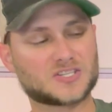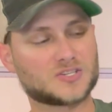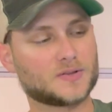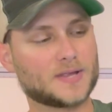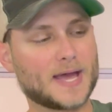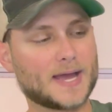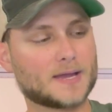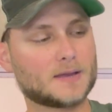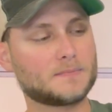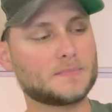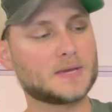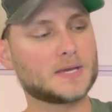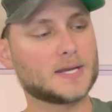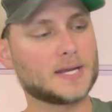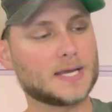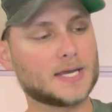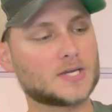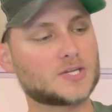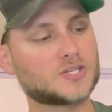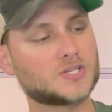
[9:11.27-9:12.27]
So that could be an
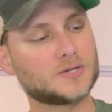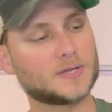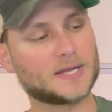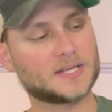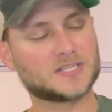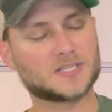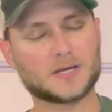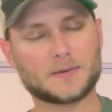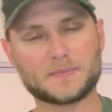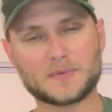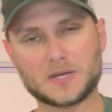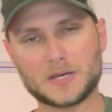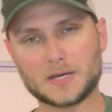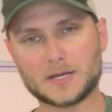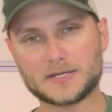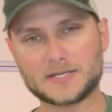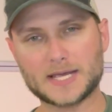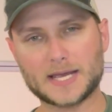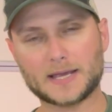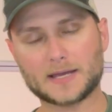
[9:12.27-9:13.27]
issue. That's something you
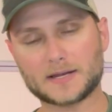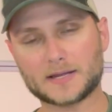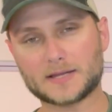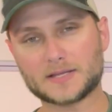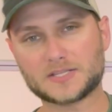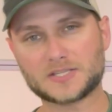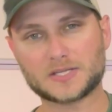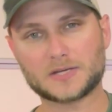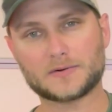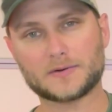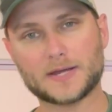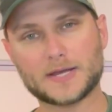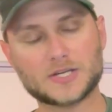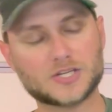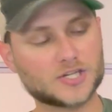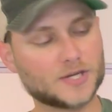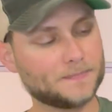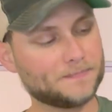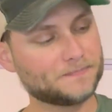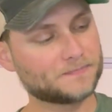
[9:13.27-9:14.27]
need to take into
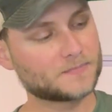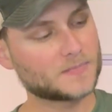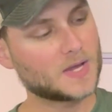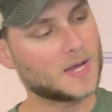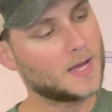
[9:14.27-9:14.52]
consideration.